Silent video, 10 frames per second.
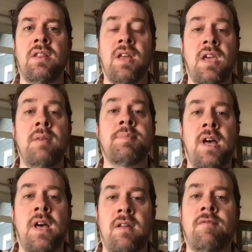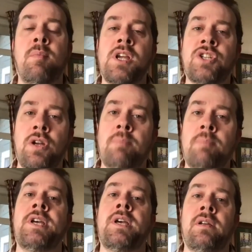that keeps that information
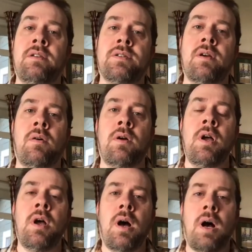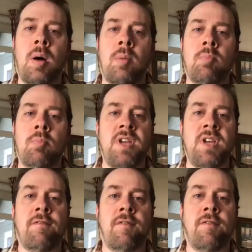updated. So um,
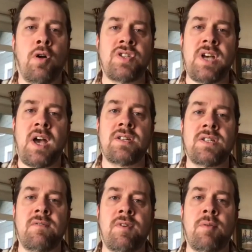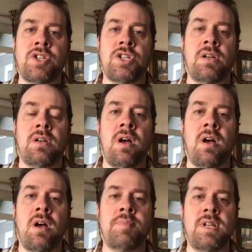yeah, for all your status information
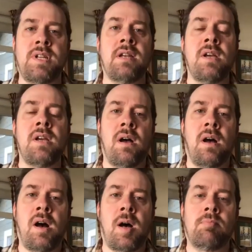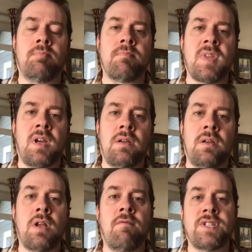up to date, um,
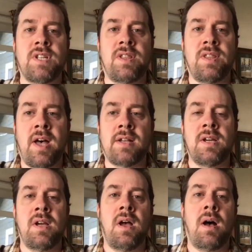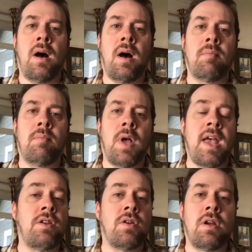you can visit that. Um,
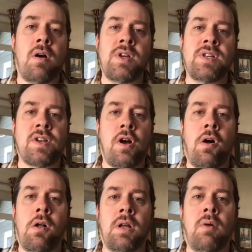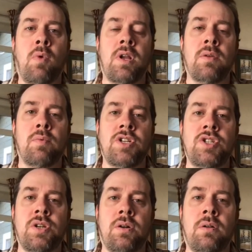and you can always call uh, one of the
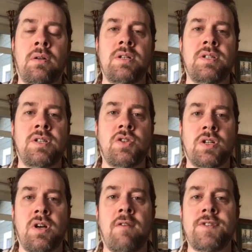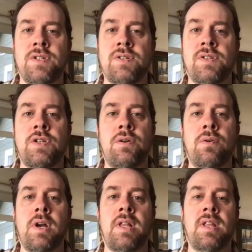regional district offices
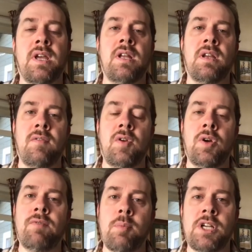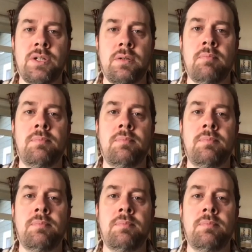too, and they can give you information.